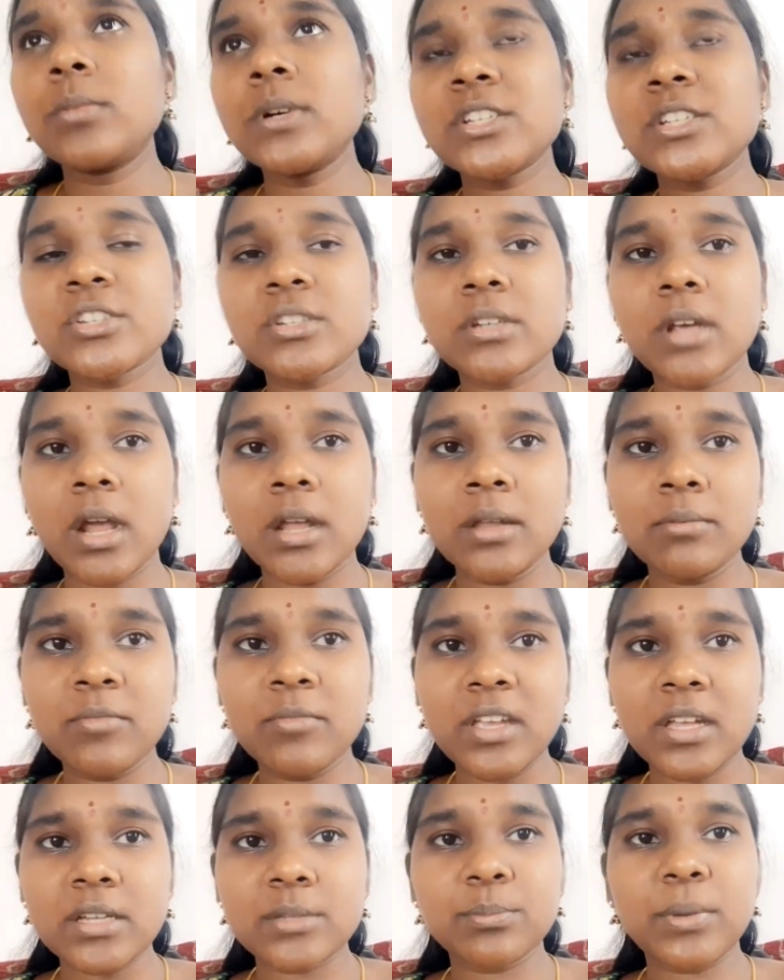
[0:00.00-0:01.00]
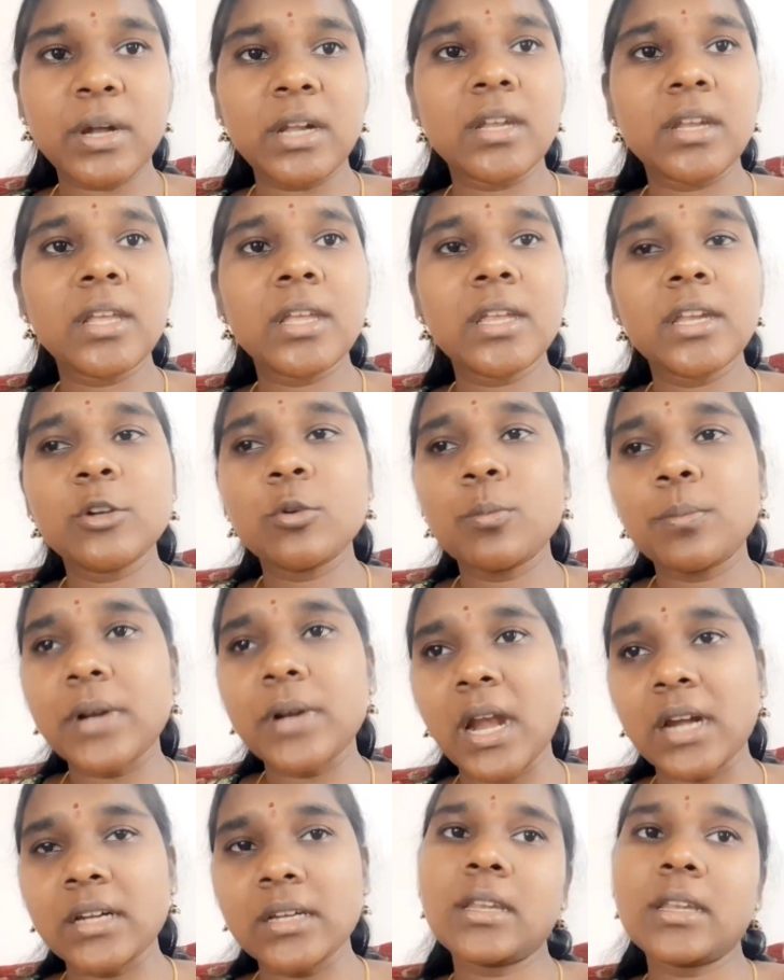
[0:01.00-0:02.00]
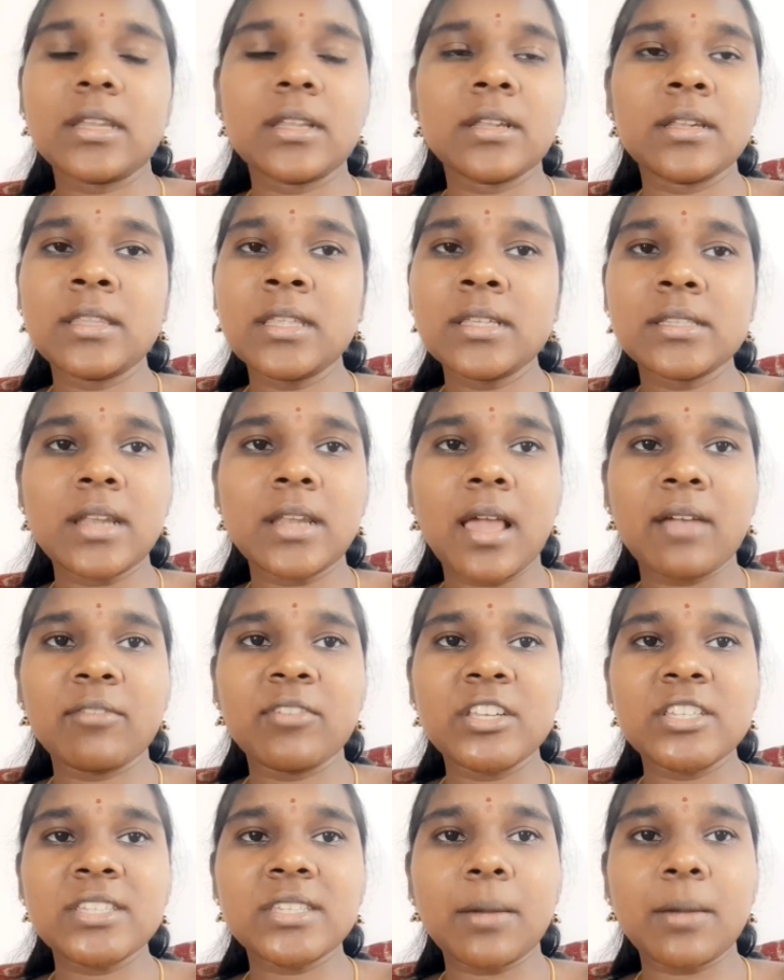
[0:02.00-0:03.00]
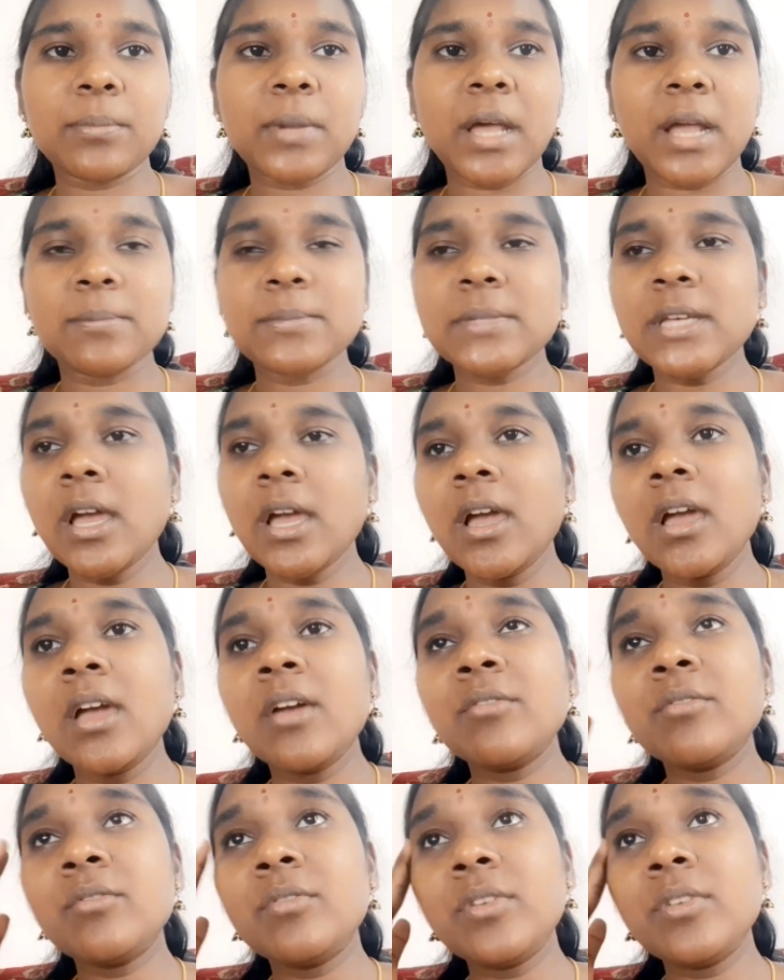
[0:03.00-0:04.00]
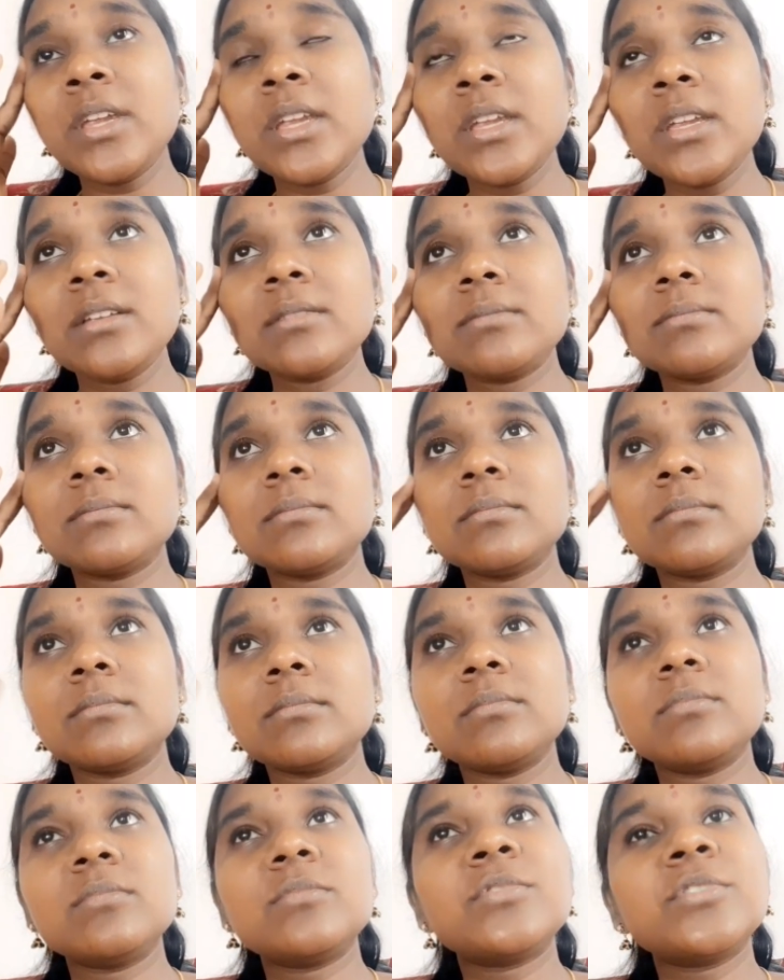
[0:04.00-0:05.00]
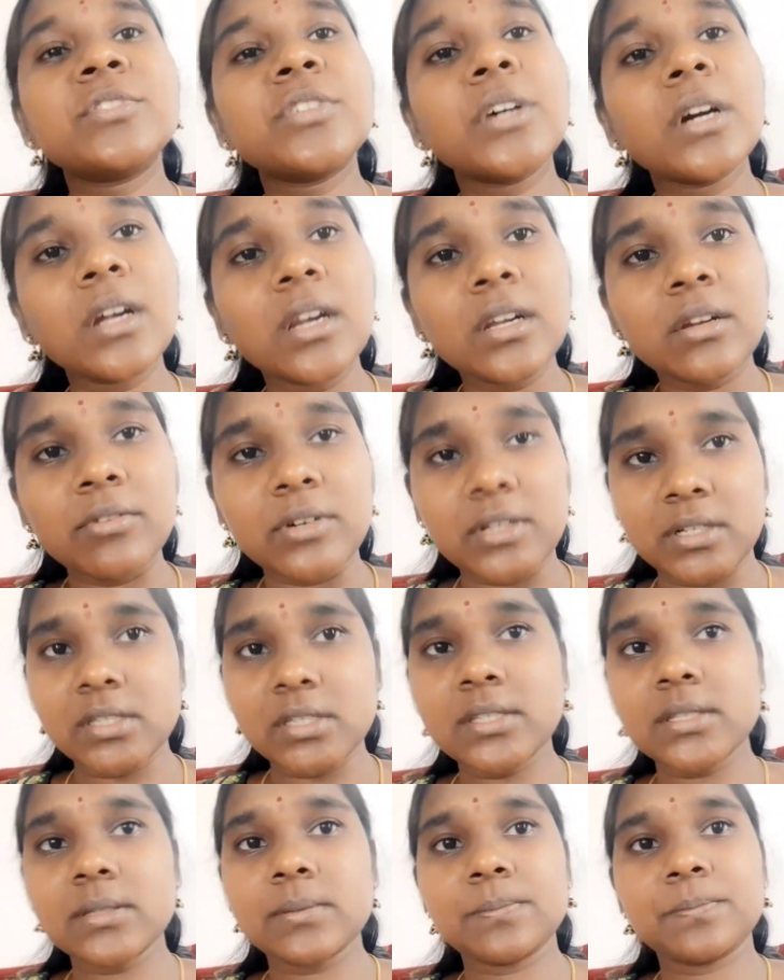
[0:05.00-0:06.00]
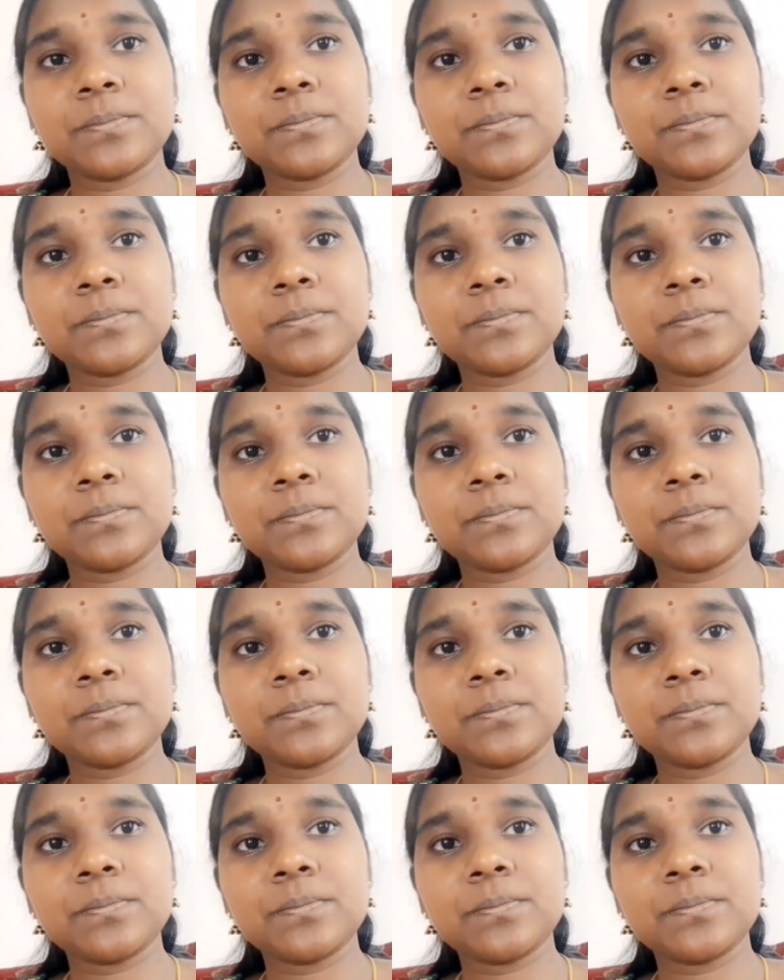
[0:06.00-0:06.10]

Much time we are spending into practicing this language, sometimes we forget words,